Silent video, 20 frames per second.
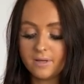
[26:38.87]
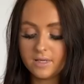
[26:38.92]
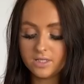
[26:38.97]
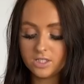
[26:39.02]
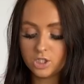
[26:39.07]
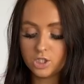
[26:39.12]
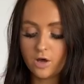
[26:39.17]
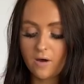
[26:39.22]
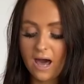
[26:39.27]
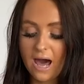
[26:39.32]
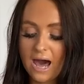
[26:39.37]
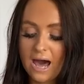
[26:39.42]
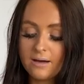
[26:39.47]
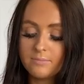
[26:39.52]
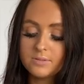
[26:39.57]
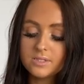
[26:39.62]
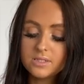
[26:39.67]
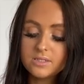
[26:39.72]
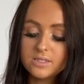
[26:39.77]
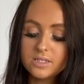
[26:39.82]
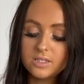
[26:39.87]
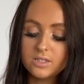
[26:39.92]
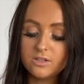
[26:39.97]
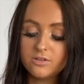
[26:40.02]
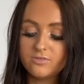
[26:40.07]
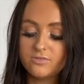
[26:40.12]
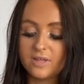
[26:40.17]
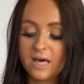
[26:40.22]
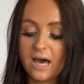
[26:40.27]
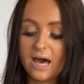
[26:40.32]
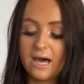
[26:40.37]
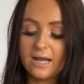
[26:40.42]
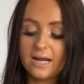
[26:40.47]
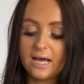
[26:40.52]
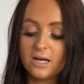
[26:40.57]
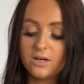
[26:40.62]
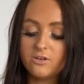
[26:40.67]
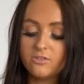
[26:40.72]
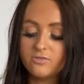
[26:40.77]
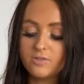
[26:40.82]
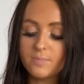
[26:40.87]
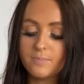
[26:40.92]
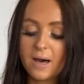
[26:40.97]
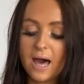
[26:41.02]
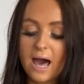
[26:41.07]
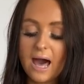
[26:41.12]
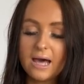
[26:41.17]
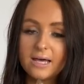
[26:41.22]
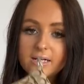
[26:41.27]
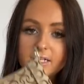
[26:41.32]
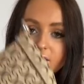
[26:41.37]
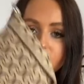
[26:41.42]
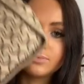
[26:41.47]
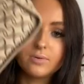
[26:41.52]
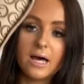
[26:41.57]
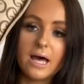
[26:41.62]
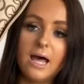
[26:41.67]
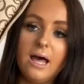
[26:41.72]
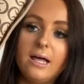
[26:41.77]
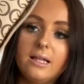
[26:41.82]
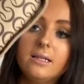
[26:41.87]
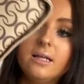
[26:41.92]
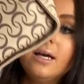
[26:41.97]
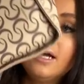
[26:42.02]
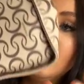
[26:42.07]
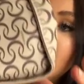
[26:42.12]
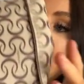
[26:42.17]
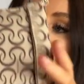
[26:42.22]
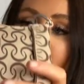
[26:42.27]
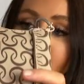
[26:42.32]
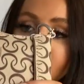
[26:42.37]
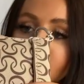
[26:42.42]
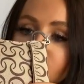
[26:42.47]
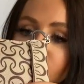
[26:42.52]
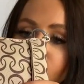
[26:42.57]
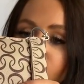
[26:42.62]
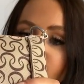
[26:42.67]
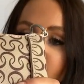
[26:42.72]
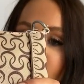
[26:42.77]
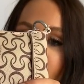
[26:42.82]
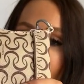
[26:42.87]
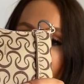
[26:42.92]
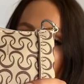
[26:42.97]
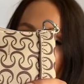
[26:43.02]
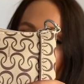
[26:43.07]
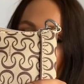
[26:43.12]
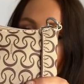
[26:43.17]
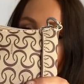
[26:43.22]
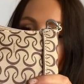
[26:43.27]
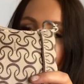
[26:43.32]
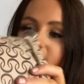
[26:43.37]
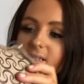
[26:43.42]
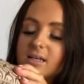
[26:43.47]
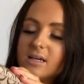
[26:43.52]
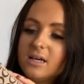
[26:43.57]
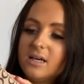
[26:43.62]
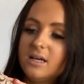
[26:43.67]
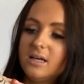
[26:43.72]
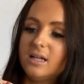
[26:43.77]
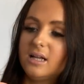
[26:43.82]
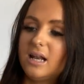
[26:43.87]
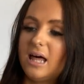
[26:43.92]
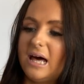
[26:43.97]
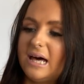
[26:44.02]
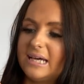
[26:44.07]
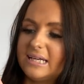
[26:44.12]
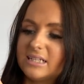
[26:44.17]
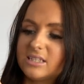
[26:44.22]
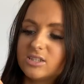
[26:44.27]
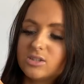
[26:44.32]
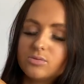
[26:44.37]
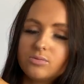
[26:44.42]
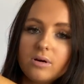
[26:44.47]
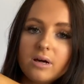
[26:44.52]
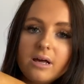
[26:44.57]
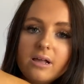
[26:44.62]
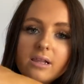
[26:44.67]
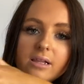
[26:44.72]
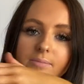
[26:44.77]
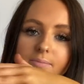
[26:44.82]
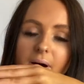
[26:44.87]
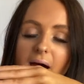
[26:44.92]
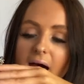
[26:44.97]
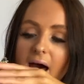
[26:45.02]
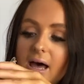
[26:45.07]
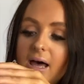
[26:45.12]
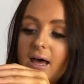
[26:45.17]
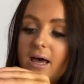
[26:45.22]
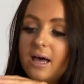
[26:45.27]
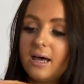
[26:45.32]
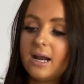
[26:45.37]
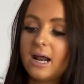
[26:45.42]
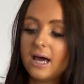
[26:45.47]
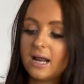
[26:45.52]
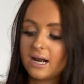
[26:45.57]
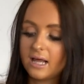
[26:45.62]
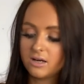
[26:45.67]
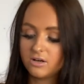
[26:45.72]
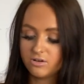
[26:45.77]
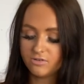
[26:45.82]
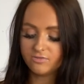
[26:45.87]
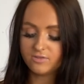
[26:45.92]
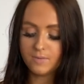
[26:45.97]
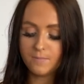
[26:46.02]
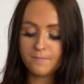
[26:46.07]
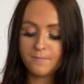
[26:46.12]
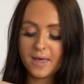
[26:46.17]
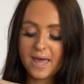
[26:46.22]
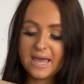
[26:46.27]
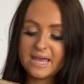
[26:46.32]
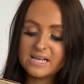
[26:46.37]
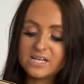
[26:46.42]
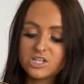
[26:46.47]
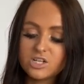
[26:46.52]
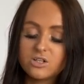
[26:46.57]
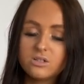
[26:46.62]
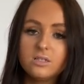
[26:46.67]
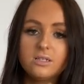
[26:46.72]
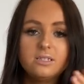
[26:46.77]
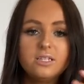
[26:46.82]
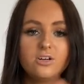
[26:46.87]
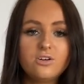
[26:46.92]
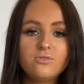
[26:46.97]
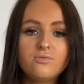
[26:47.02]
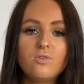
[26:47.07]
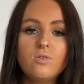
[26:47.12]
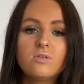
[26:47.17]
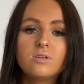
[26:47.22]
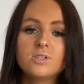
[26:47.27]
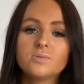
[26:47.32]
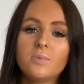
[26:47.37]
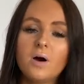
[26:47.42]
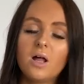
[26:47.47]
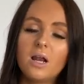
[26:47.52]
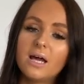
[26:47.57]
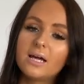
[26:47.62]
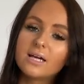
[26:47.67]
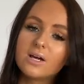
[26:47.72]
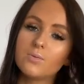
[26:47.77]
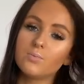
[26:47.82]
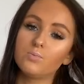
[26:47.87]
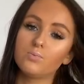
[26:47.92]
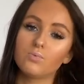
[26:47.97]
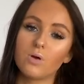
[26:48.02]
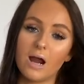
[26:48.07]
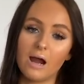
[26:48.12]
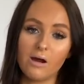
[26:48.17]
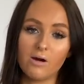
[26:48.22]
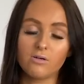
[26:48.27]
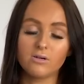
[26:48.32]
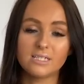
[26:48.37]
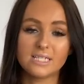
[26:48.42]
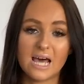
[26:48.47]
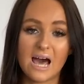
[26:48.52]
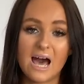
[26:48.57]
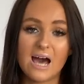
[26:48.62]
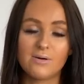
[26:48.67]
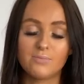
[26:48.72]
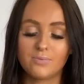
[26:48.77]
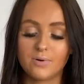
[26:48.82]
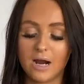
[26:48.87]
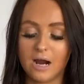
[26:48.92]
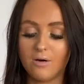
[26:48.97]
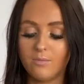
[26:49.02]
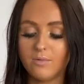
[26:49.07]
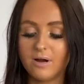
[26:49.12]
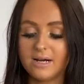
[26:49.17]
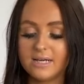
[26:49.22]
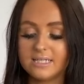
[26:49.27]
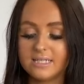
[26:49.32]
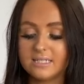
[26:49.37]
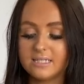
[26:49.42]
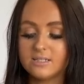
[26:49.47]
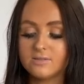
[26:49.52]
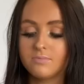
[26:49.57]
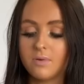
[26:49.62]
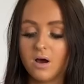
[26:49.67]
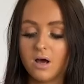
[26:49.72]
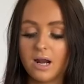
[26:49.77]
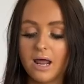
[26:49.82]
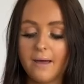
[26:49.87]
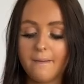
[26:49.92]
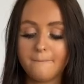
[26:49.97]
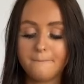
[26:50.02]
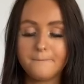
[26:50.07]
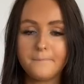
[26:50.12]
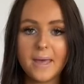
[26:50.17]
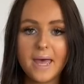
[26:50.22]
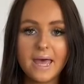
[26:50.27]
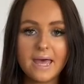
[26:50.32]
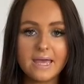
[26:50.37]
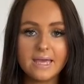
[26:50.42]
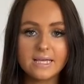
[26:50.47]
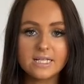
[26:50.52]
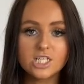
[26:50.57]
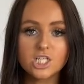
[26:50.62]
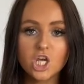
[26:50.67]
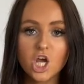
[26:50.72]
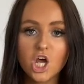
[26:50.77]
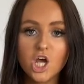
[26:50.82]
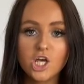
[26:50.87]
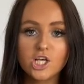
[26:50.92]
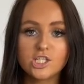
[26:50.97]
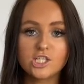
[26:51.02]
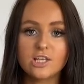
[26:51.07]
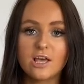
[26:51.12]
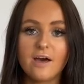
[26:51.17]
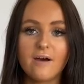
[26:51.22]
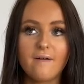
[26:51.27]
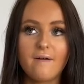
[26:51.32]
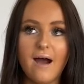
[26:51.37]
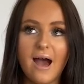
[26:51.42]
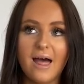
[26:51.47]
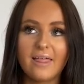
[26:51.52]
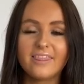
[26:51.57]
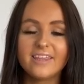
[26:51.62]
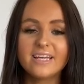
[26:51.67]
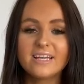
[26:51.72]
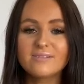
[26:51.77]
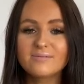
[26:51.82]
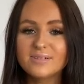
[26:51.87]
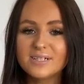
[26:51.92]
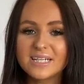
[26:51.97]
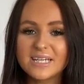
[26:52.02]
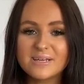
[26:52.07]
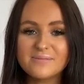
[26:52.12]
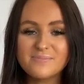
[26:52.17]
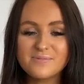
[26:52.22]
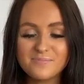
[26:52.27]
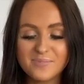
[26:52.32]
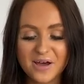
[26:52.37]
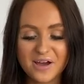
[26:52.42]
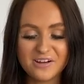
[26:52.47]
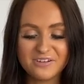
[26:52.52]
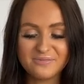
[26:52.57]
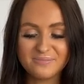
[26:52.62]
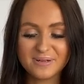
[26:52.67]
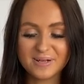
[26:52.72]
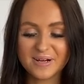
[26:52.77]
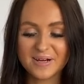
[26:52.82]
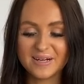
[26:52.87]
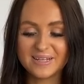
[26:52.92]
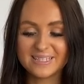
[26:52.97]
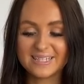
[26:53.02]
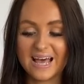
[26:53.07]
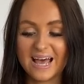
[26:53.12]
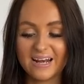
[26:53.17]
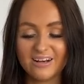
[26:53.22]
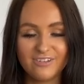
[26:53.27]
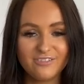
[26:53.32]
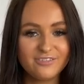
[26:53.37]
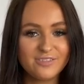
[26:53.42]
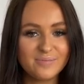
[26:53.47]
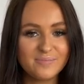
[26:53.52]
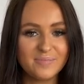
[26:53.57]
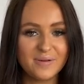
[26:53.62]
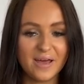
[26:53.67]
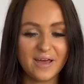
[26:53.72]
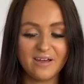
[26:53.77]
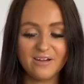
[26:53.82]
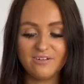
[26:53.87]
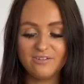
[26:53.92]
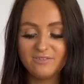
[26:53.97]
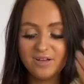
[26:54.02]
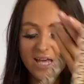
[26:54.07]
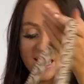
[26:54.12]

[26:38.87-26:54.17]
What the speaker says: So I absolutely love that, and I love the pattern as well. It's this really nice like swirly pattern, and I love the beige colour. The other one's more like a brown, dark brown, whereas this is more like beige. So I think I'm gonna keep them both because I love them both.